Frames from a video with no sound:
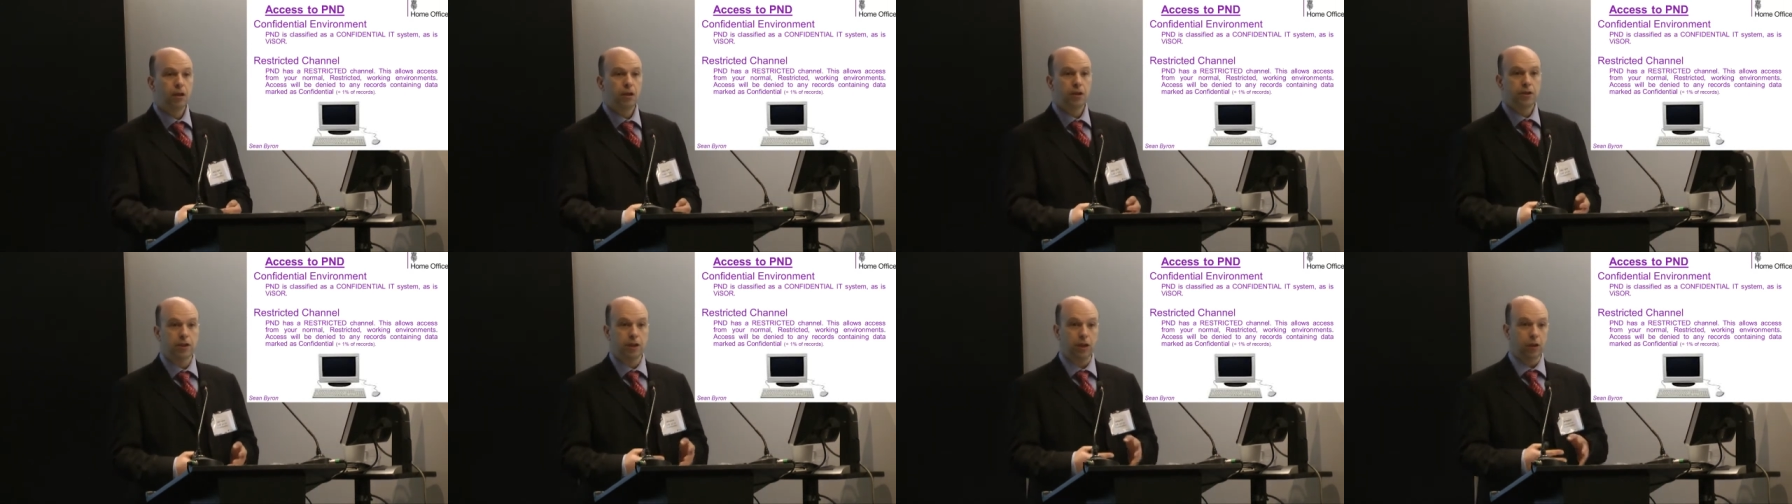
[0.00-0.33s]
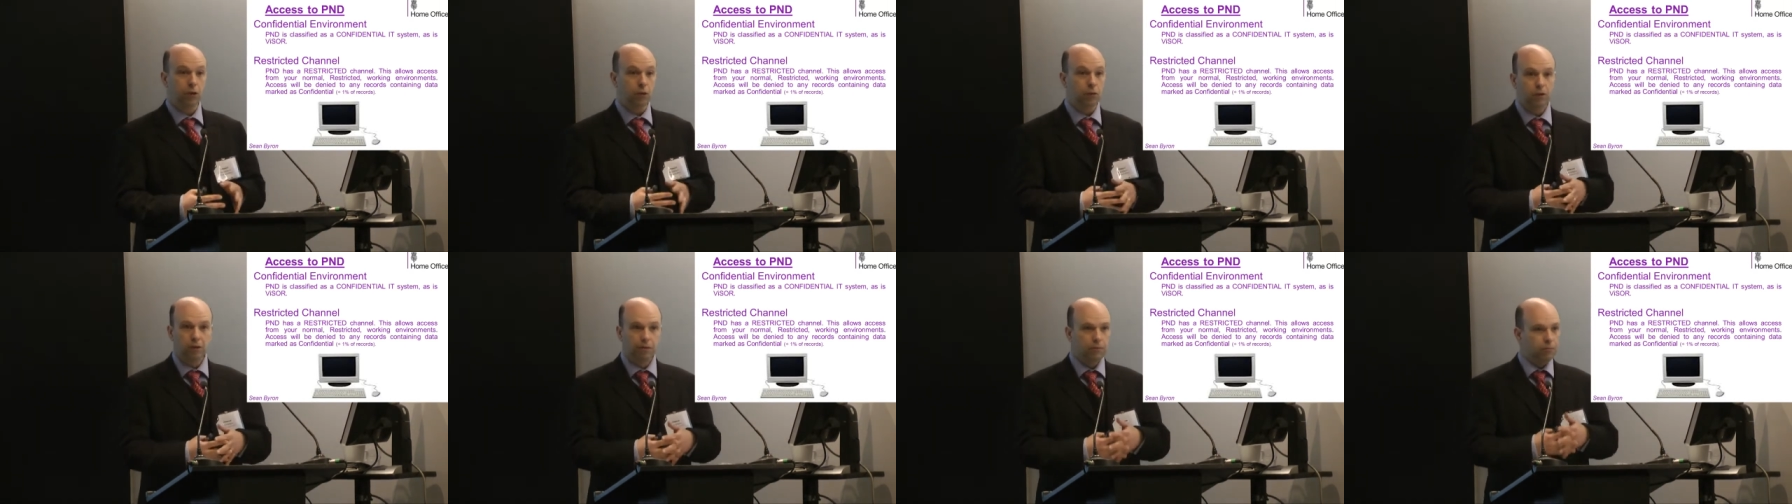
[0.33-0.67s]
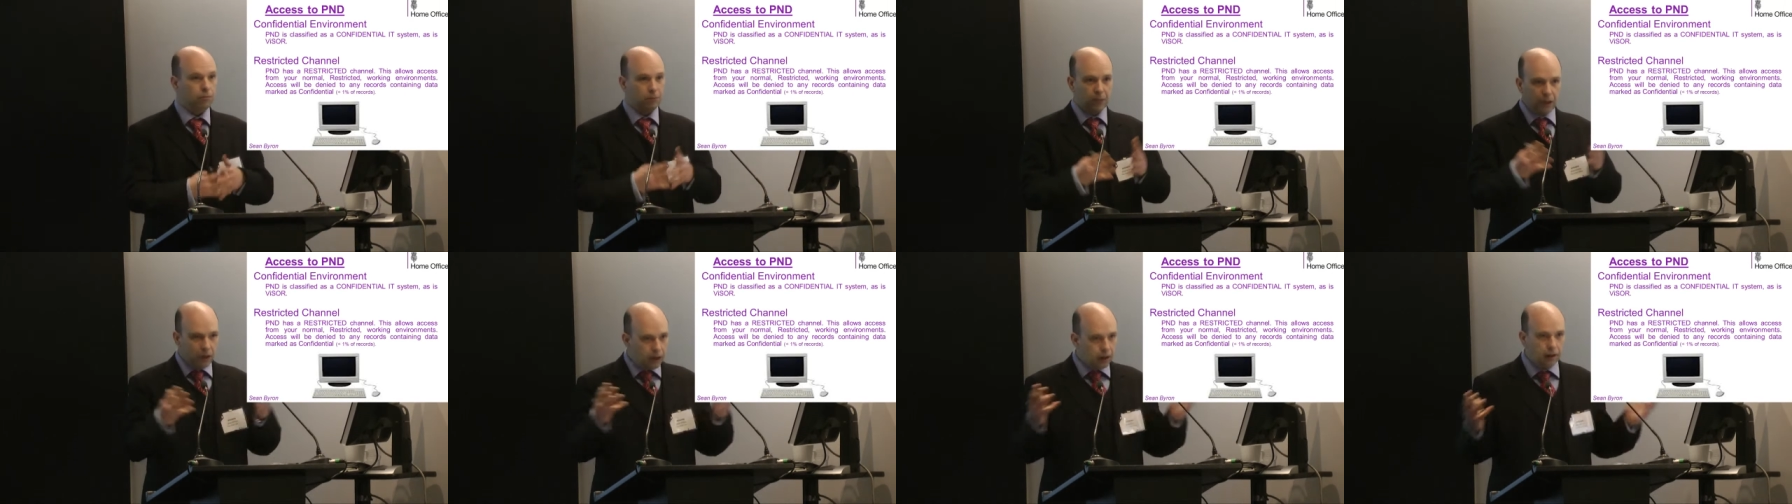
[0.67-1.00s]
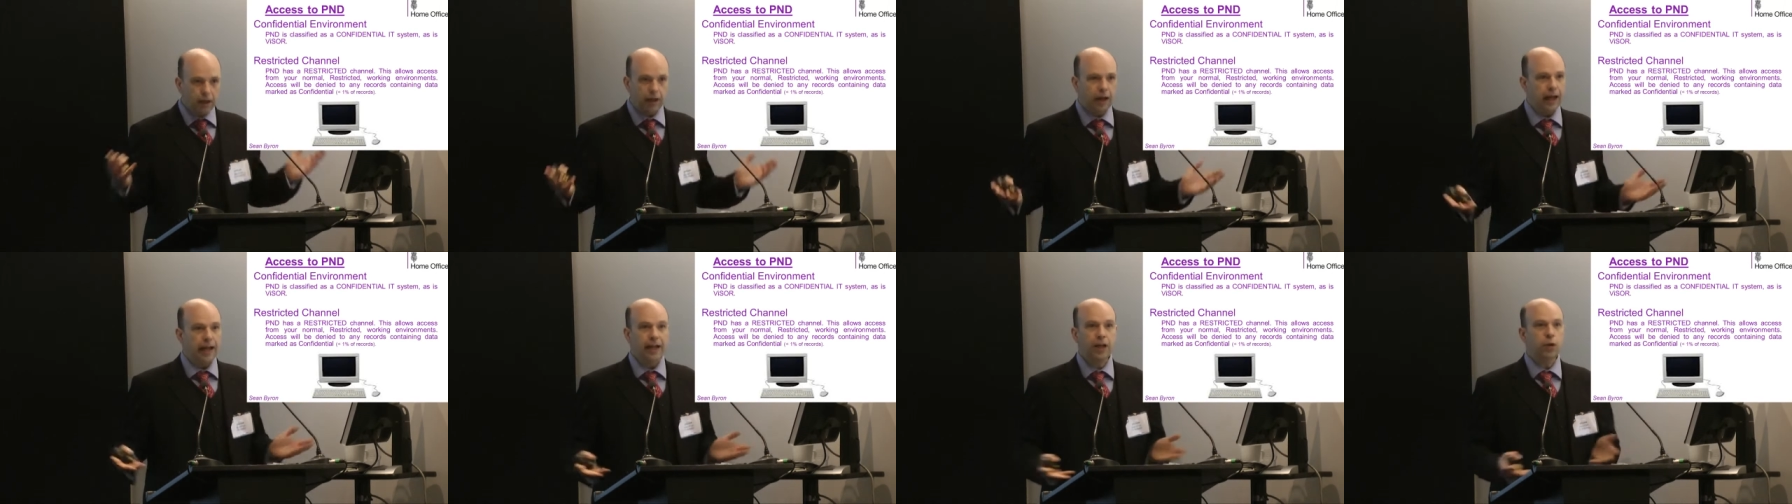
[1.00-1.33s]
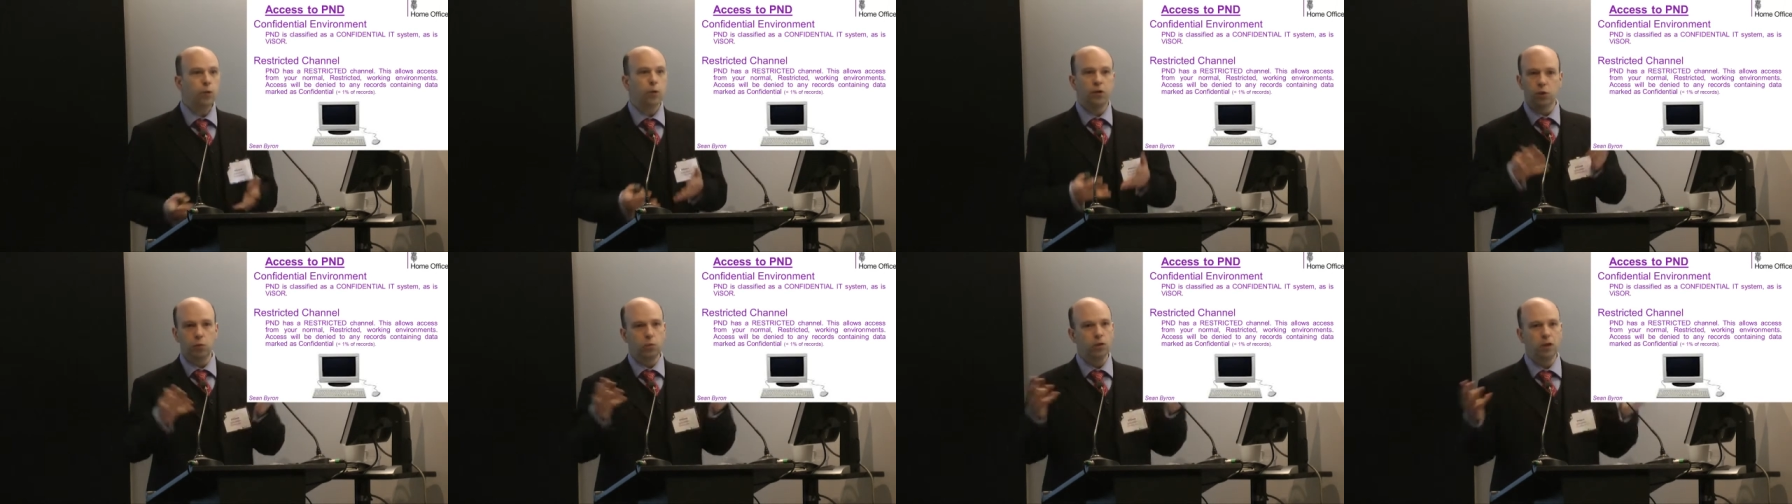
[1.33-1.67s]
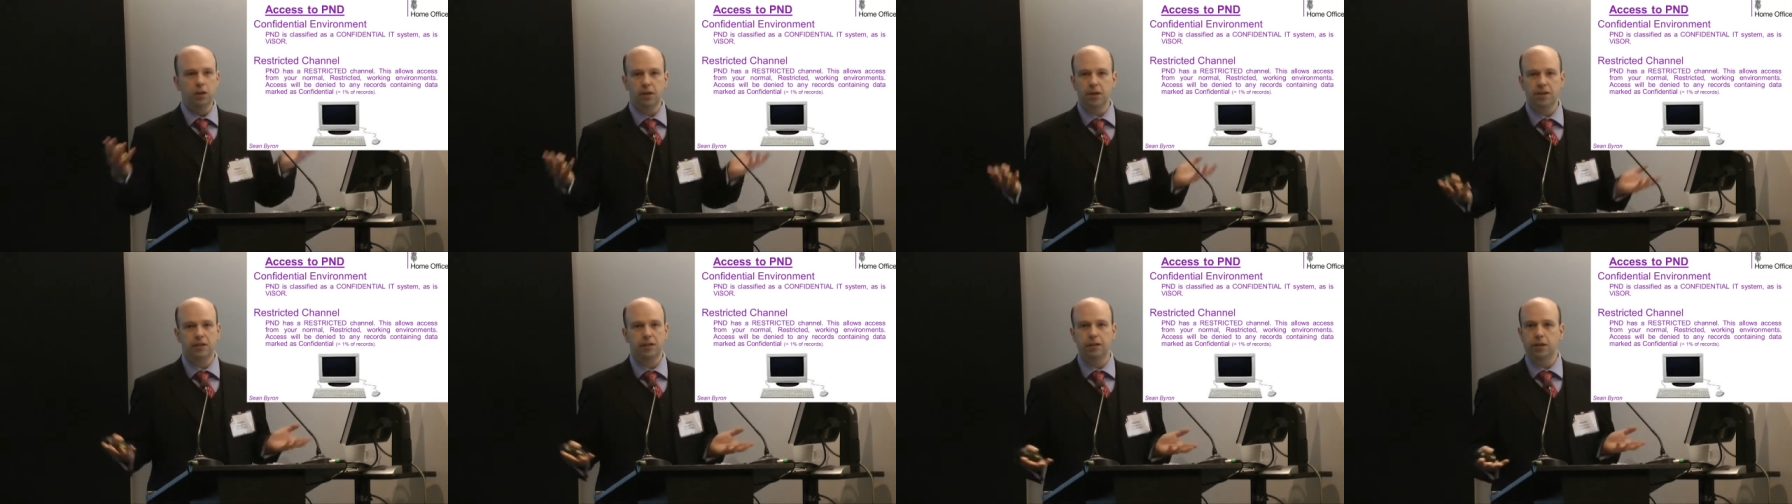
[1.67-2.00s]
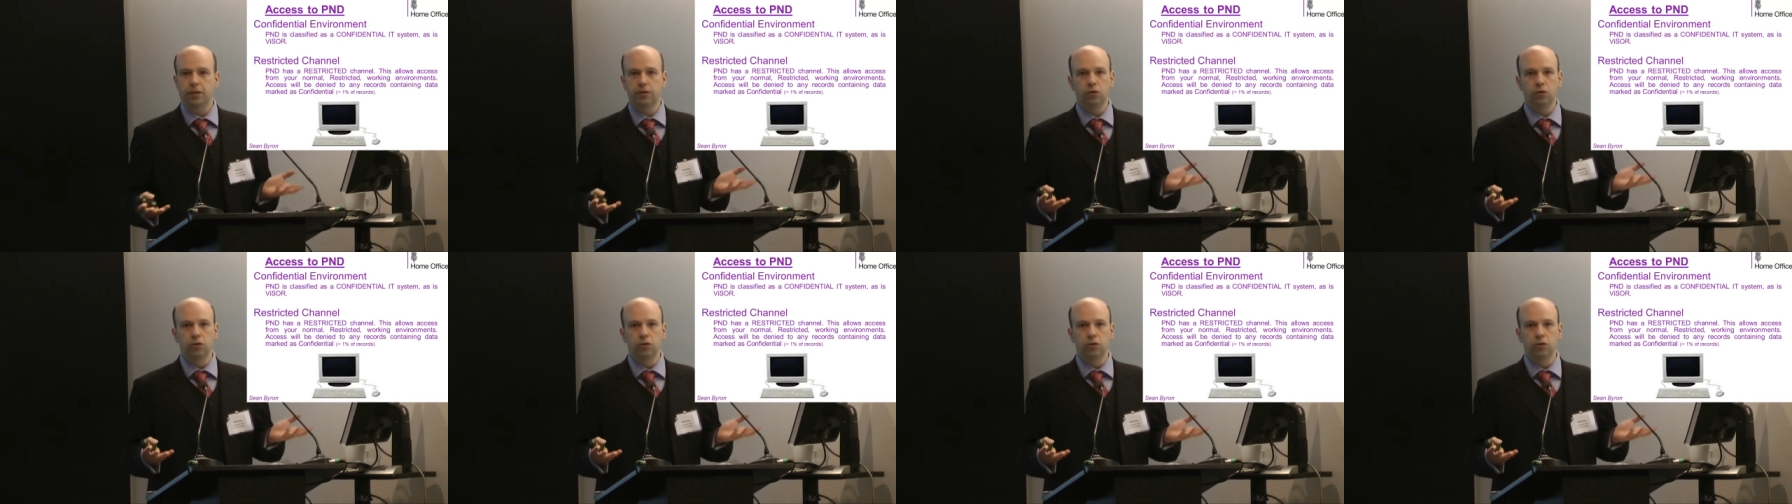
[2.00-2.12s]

So anyone who works in